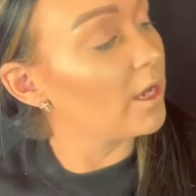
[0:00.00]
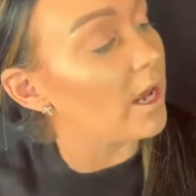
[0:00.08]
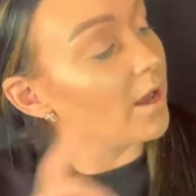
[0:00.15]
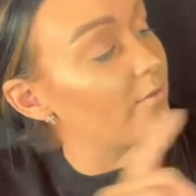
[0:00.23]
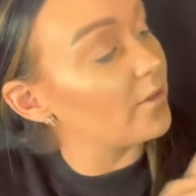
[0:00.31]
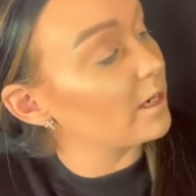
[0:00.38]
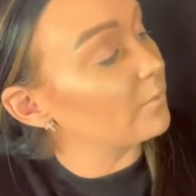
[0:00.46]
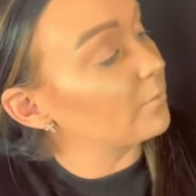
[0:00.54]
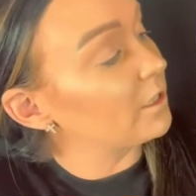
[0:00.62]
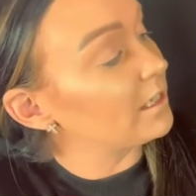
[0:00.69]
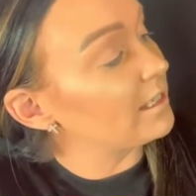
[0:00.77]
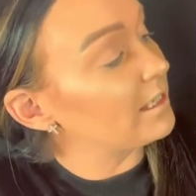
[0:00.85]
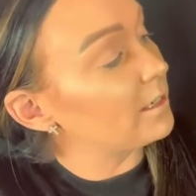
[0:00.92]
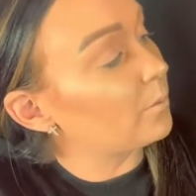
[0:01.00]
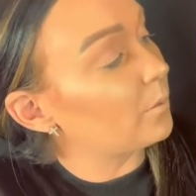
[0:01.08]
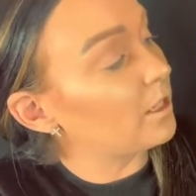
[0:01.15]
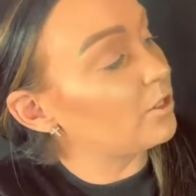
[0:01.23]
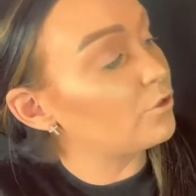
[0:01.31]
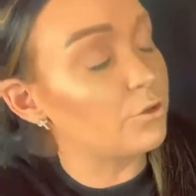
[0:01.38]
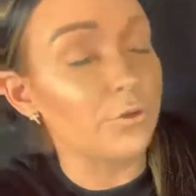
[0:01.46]
and then I'm going to dip
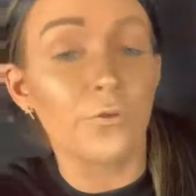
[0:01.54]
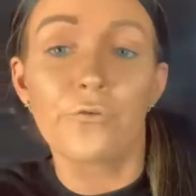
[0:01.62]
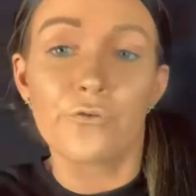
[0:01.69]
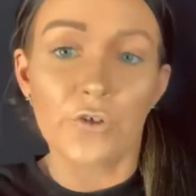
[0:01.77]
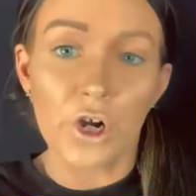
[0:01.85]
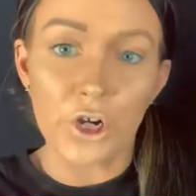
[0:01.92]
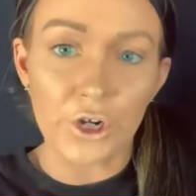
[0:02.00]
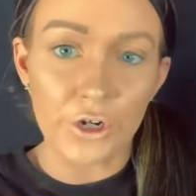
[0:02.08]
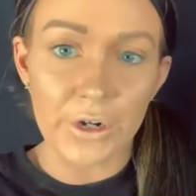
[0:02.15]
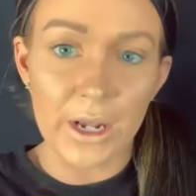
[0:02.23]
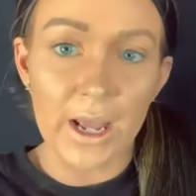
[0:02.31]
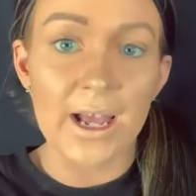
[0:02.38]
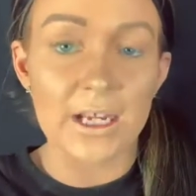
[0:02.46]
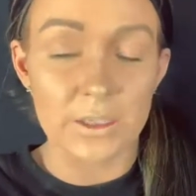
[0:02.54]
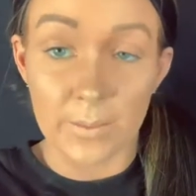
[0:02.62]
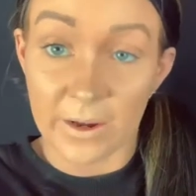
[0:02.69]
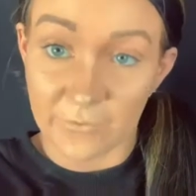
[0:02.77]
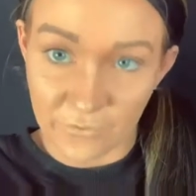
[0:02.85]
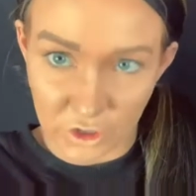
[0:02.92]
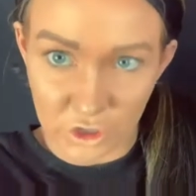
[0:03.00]
into Fern as my
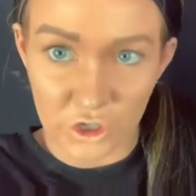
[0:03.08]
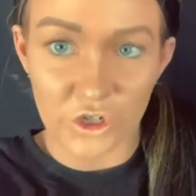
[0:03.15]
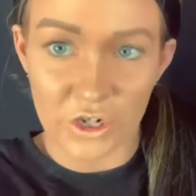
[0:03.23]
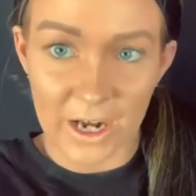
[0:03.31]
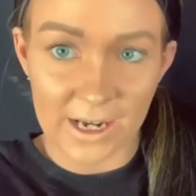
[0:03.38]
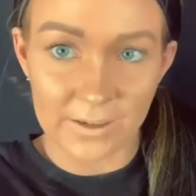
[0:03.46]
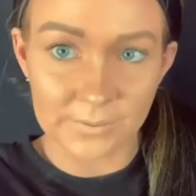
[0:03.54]
first shade.